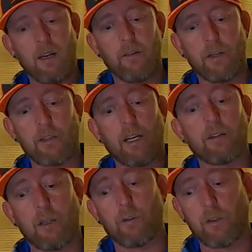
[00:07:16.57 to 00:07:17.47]

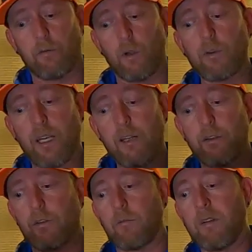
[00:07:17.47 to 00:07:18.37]
There is
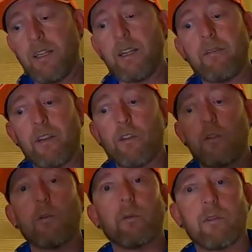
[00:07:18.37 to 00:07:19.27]
flotation in this
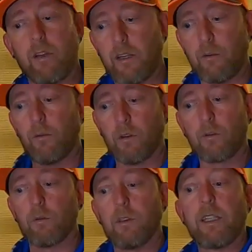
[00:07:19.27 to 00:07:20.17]
suit, and you
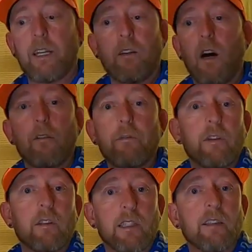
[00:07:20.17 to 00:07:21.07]
literally cannot
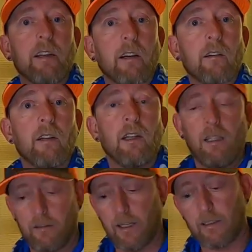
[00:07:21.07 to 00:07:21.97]
feel it in there.
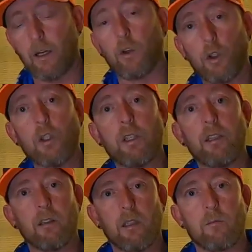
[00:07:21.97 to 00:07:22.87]
That's how good
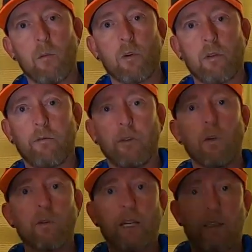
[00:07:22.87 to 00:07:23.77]
this motion
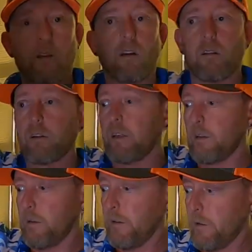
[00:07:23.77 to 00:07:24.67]
float technology
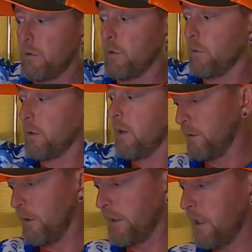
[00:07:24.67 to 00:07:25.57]
is in this suit. It's
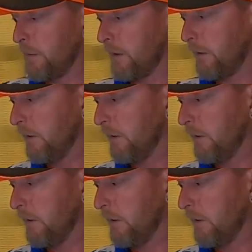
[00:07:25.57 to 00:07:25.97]
not a gimmick.